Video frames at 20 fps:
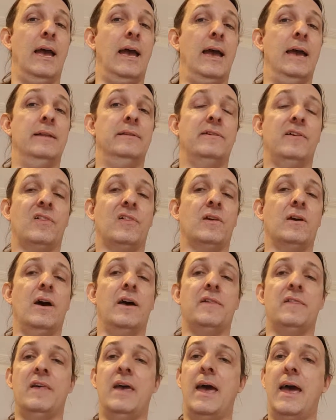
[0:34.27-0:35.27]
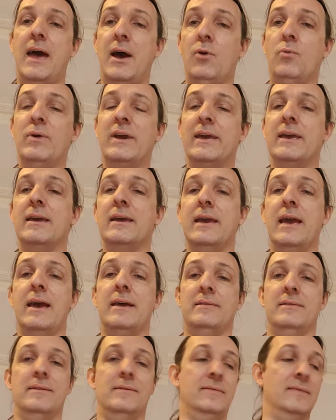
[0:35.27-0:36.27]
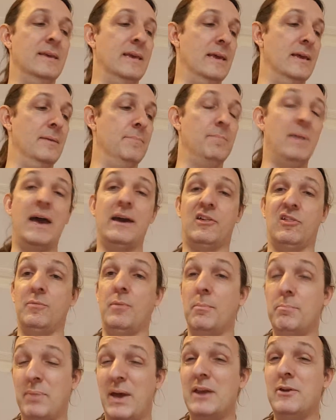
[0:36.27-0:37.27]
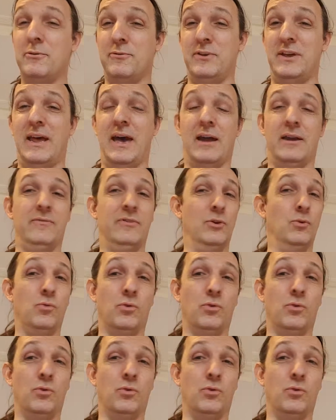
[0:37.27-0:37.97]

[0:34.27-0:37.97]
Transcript: and discuss how we can get the maximum benefit out of it,